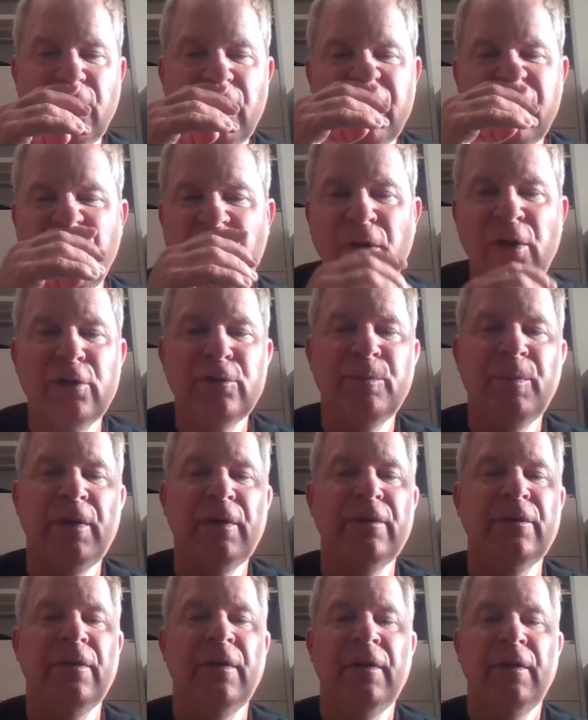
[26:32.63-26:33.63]
Telling her
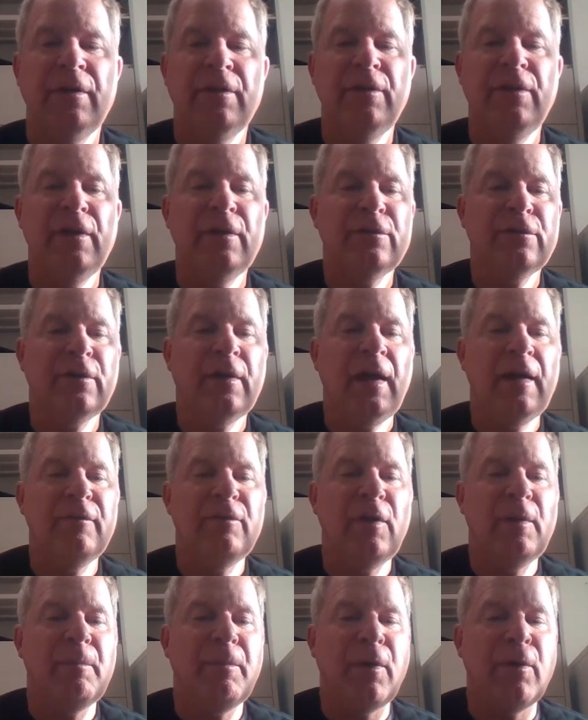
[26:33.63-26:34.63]
husband this
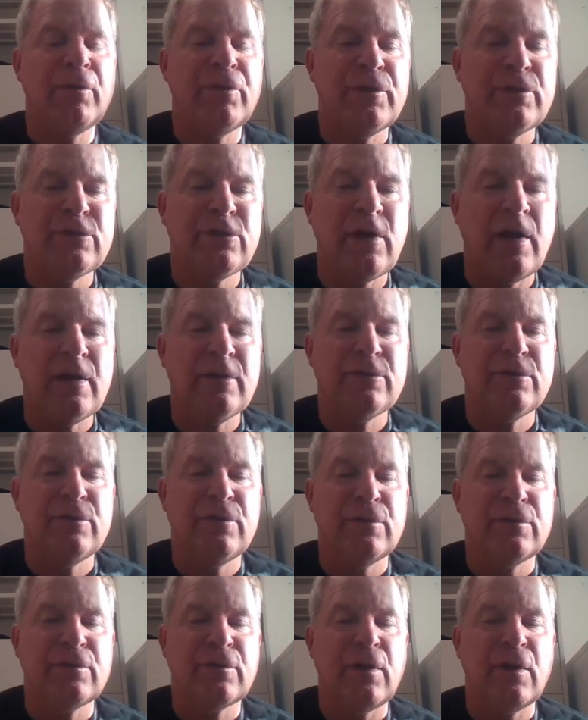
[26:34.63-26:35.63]
gave them both a chance
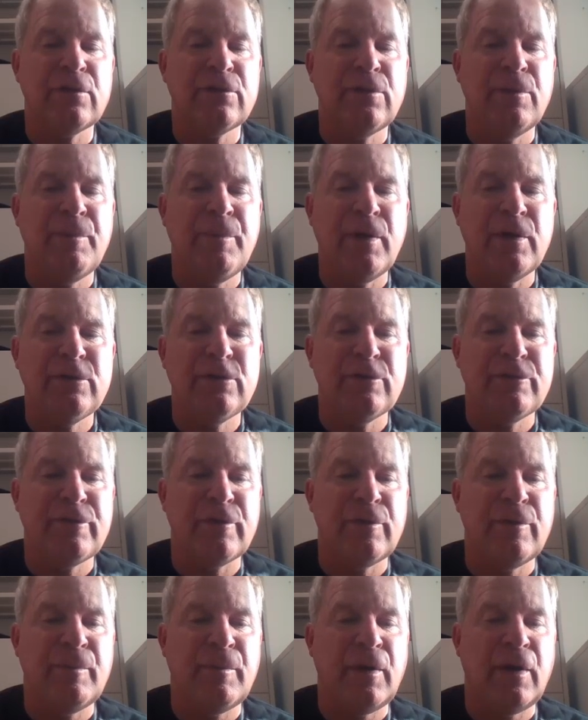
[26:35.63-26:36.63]
to discuss the budget
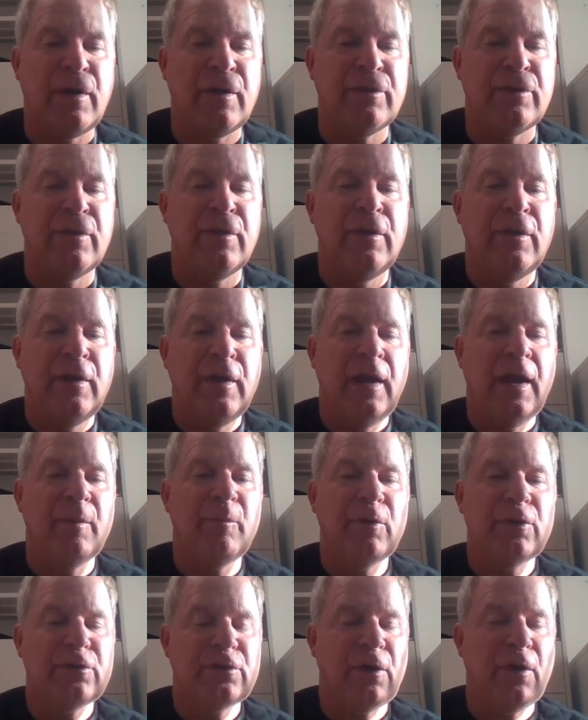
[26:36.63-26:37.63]
for the month.
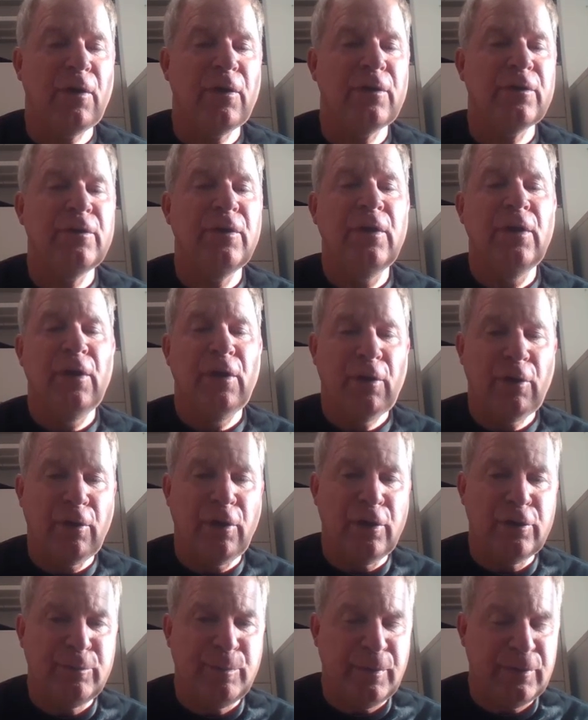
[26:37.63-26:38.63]
In return,
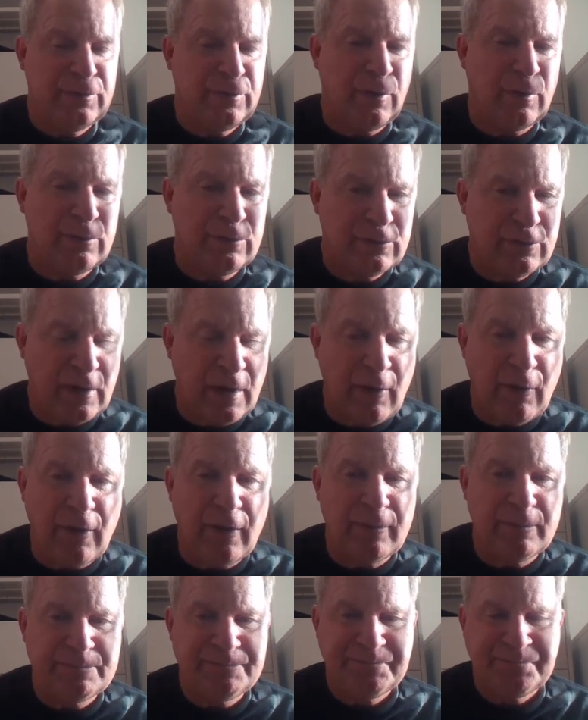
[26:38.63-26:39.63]
her husband told
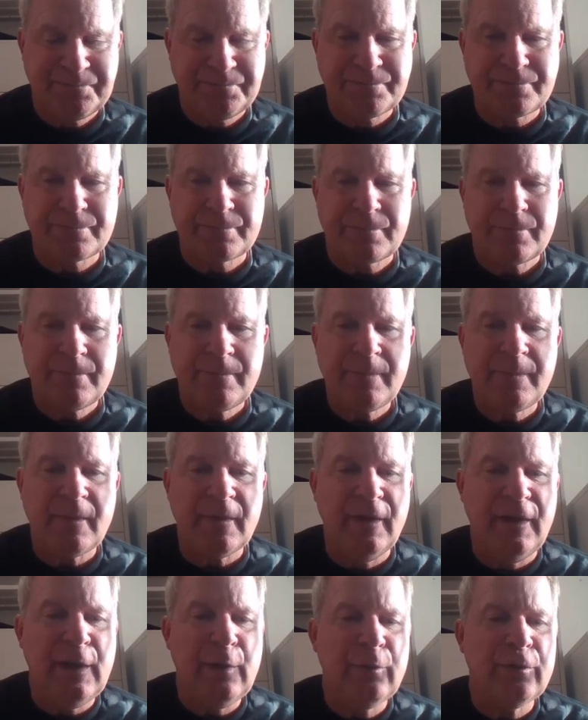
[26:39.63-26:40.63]
Sarah
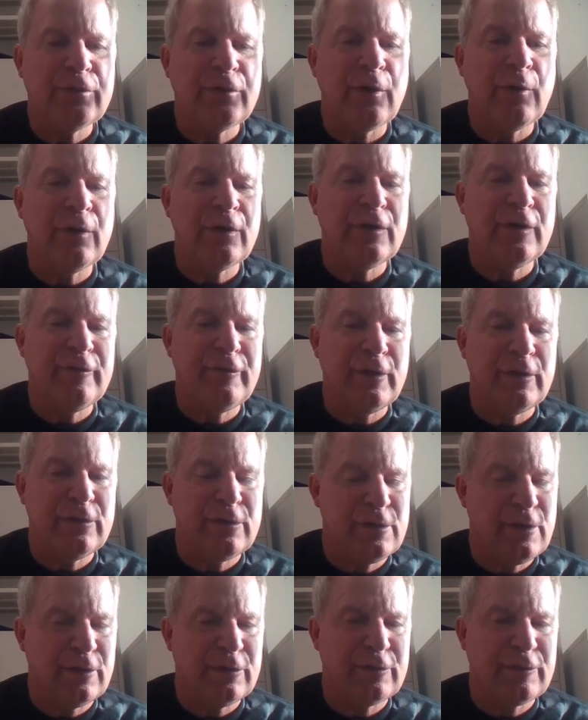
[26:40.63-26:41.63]
he was going to
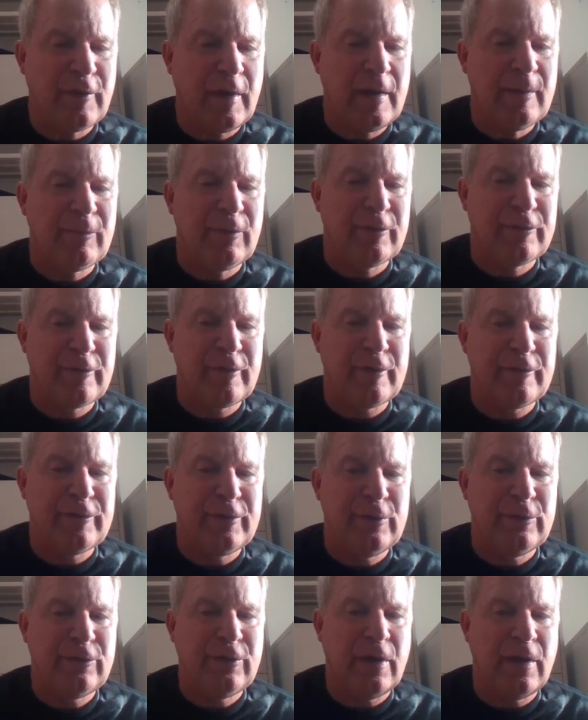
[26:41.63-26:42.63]
visit his family for a
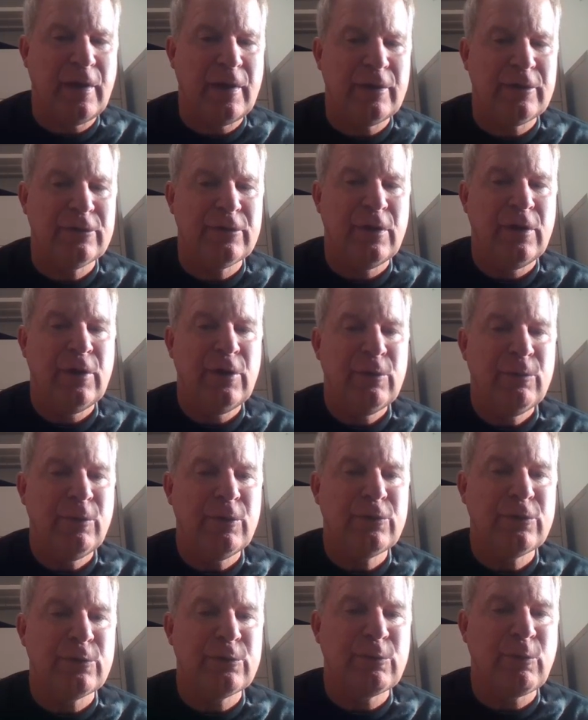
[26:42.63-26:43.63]
few days,
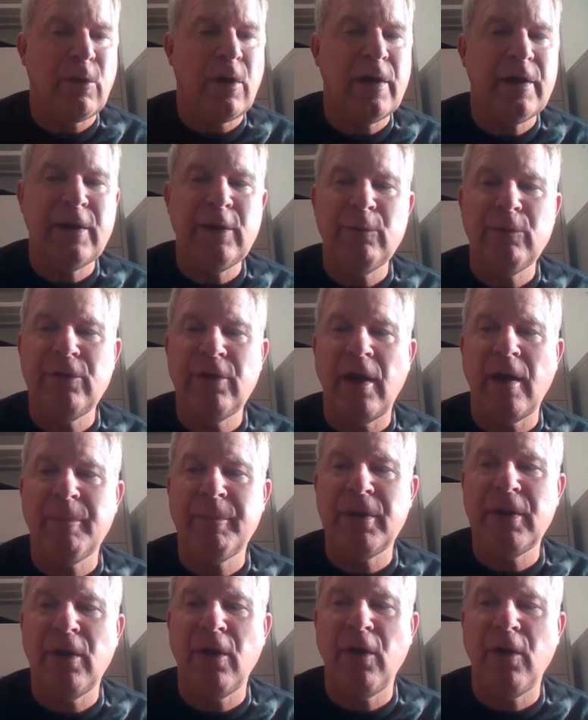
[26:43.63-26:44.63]
which is why he would
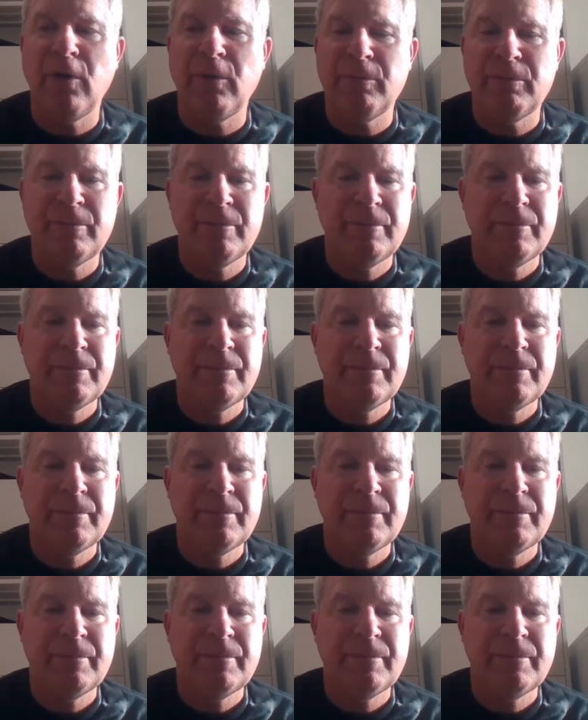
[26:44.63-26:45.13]
not be home.